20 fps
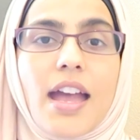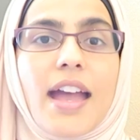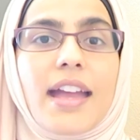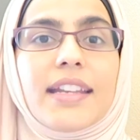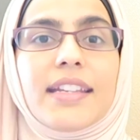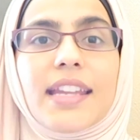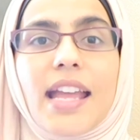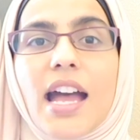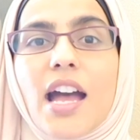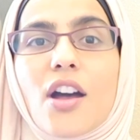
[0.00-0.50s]

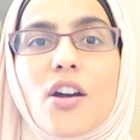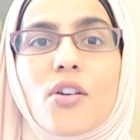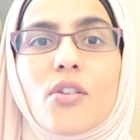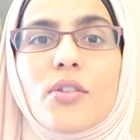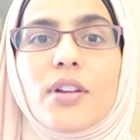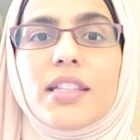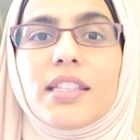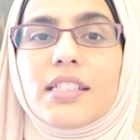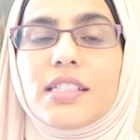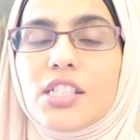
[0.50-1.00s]
And
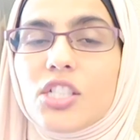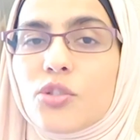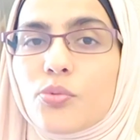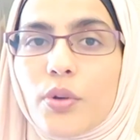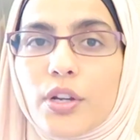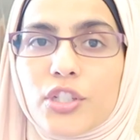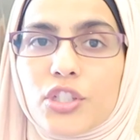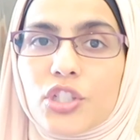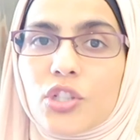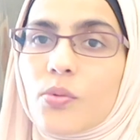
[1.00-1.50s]
now in the
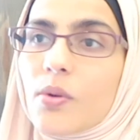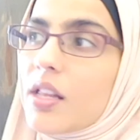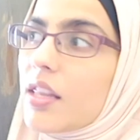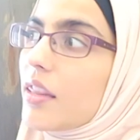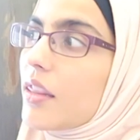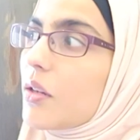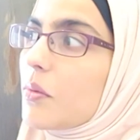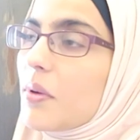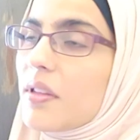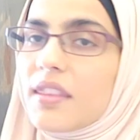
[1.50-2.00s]
dishwasher,
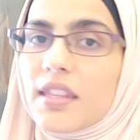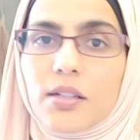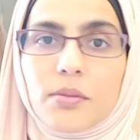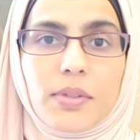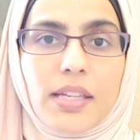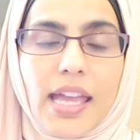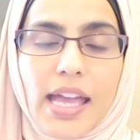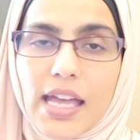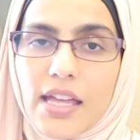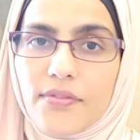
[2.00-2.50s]
well, the one that
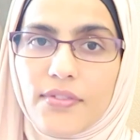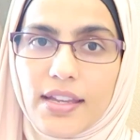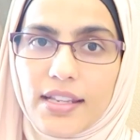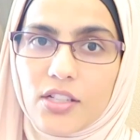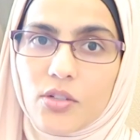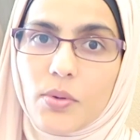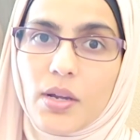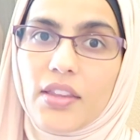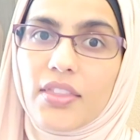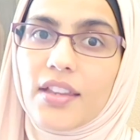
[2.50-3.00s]
we have
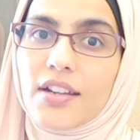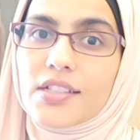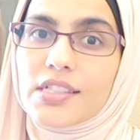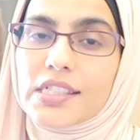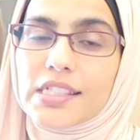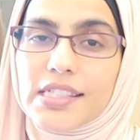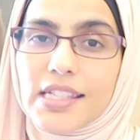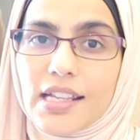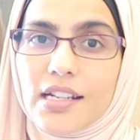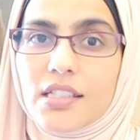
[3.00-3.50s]
anyway,
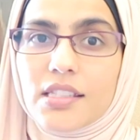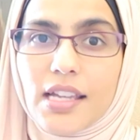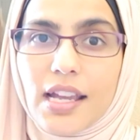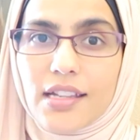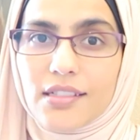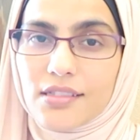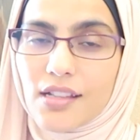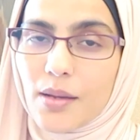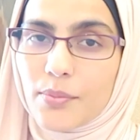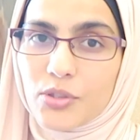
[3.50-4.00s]
there's a
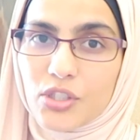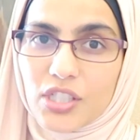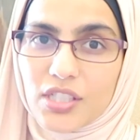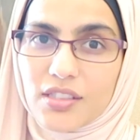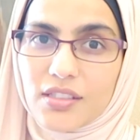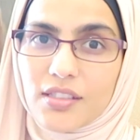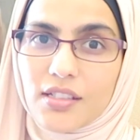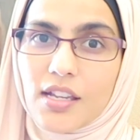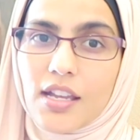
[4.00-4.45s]
sanitize option.